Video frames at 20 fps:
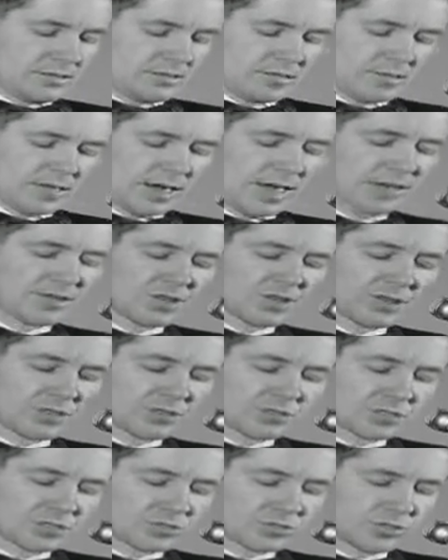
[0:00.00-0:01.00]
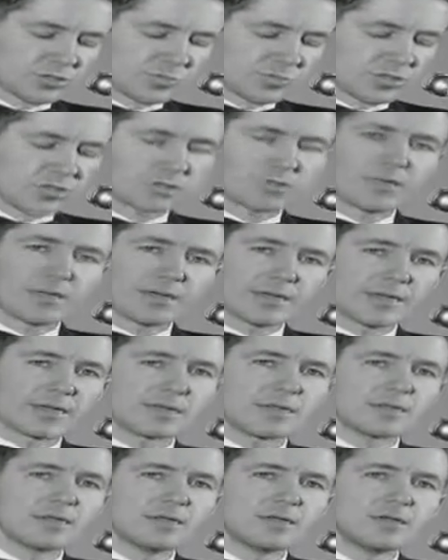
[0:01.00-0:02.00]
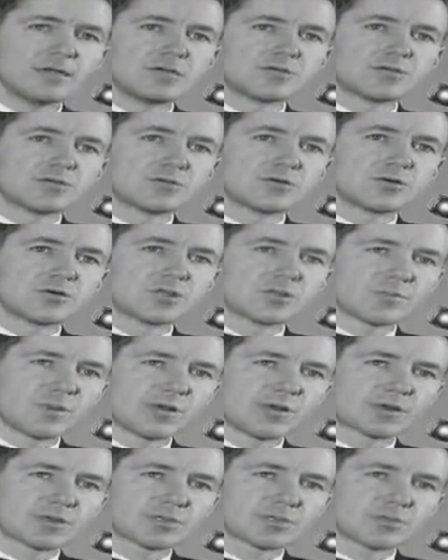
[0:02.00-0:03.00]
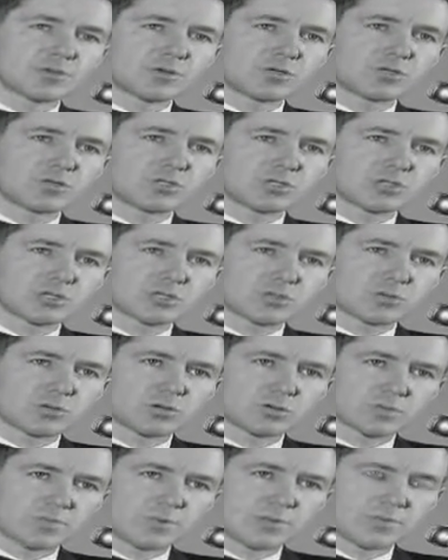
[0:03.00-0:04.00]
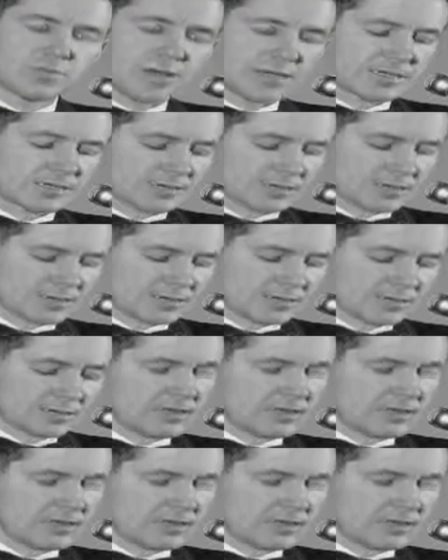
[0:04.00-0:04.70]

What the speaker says: that I think has contributed greatly to North America's emergence as the world's breadbasket,